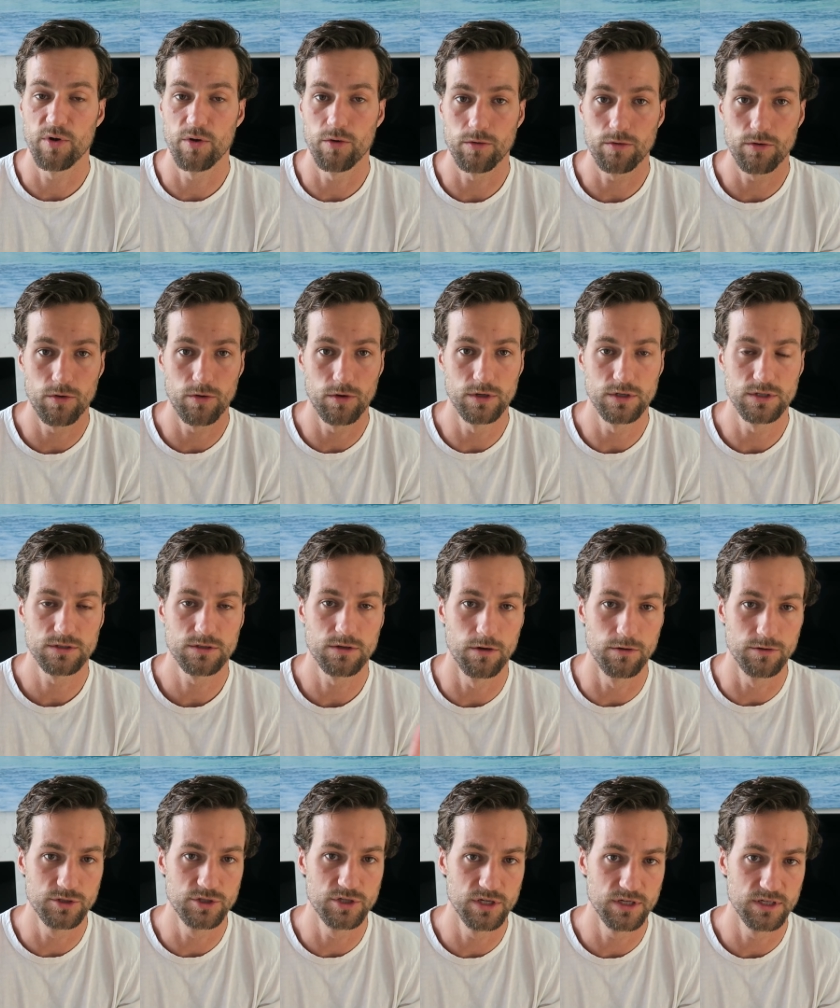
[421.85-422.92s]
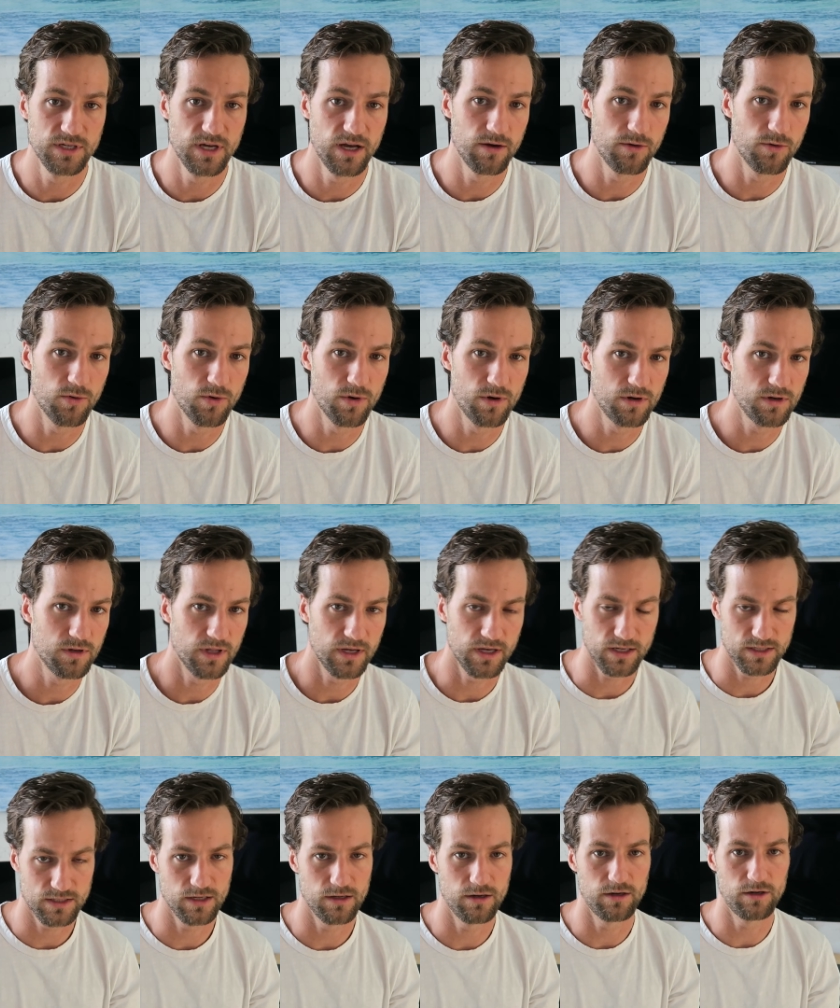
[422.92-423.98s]
my own course, codeshit.org, like
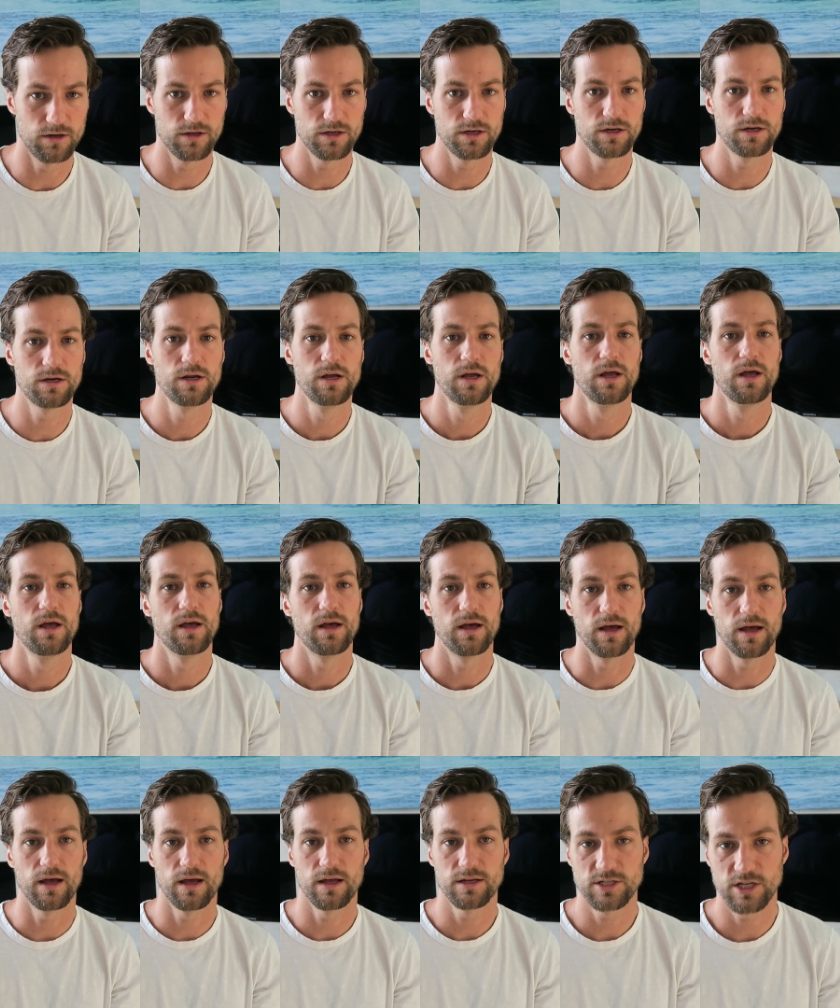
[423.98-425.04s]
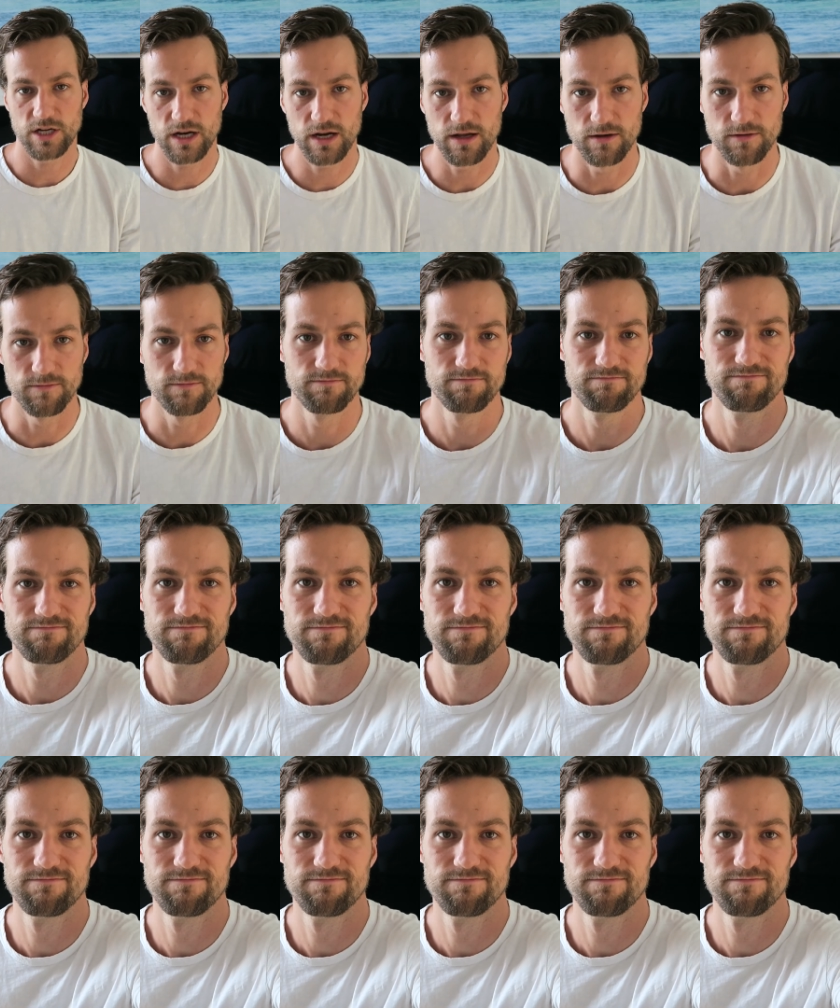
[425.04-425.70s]
I said earlier. Uh, check it out.